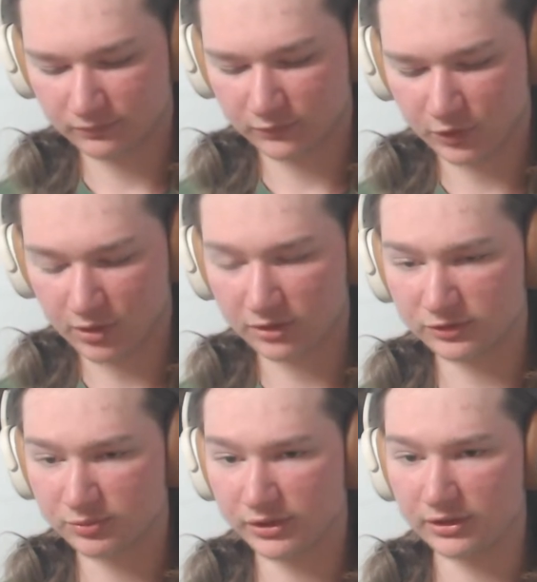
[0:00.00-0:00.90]

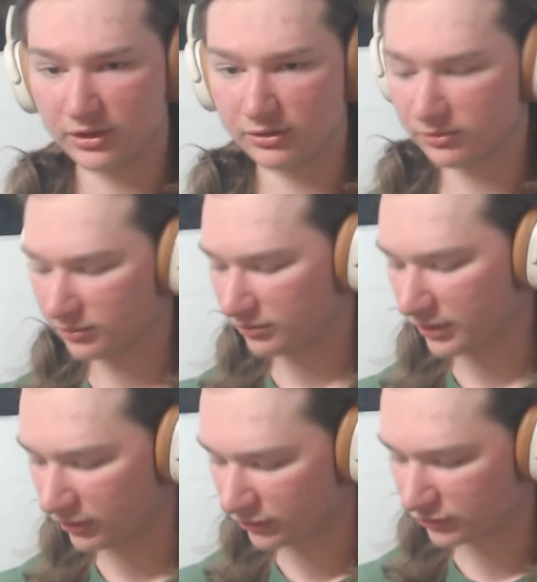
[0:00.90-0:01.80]
Quality's pretty low.
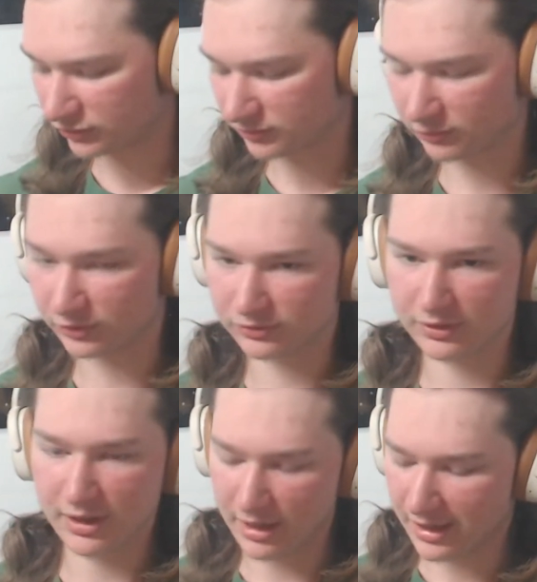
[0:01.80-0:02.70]
It looks, which
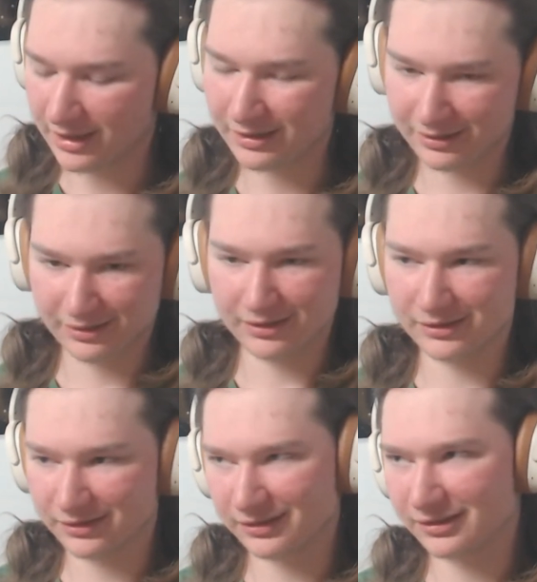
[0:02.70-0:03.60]

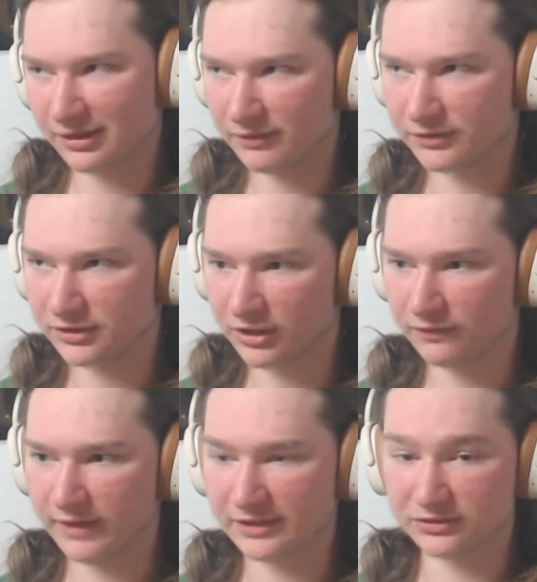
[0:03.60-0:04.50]
in and of
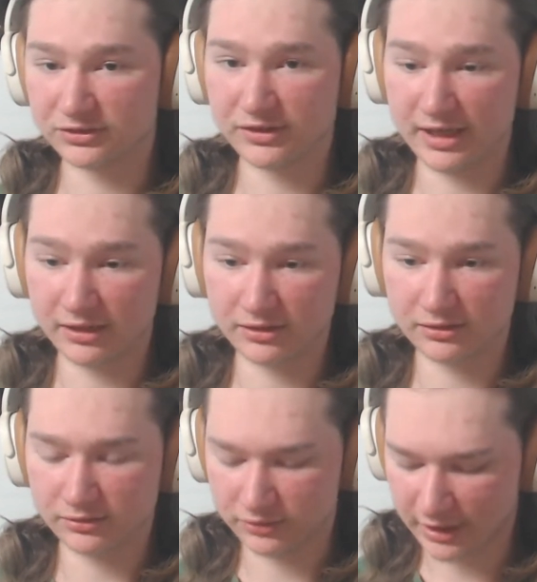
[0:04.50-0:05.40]
itself as an
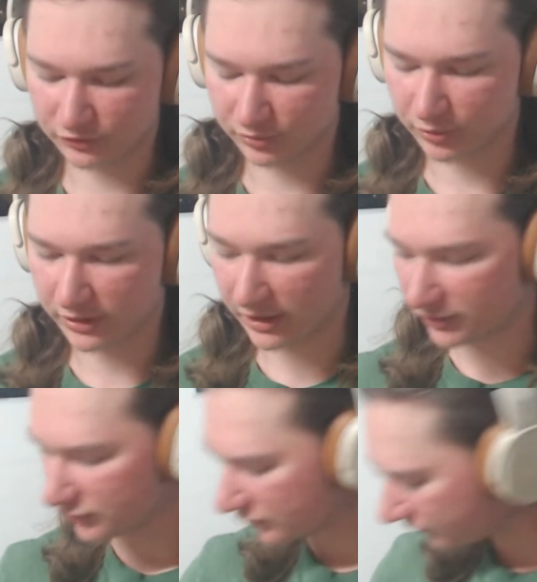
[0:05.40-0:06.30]
aesthetic is actually pretty nice.